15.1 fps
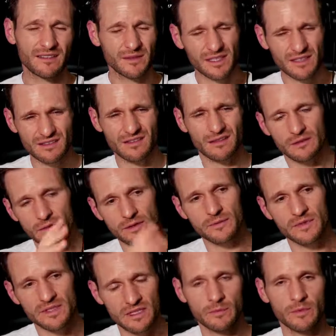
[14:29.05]
I mean, there's a little
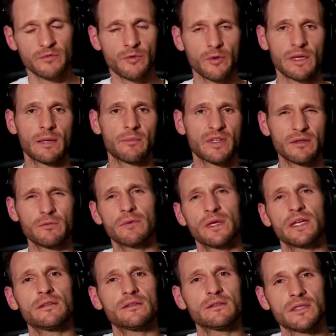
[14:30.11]
arithmetic before that, but the
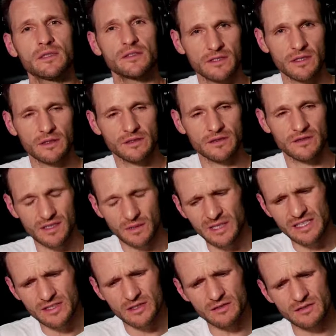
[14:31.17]
real, you start using
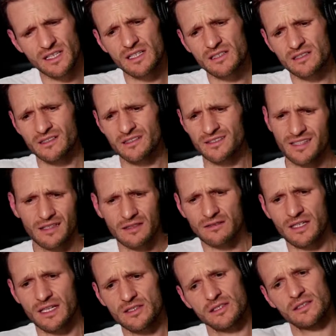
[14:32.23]
summation notation and set
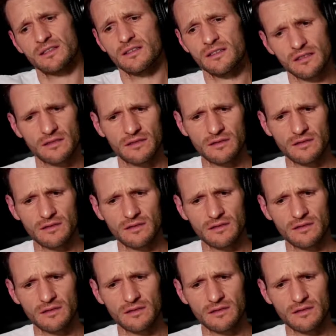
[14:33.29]
notation, and then,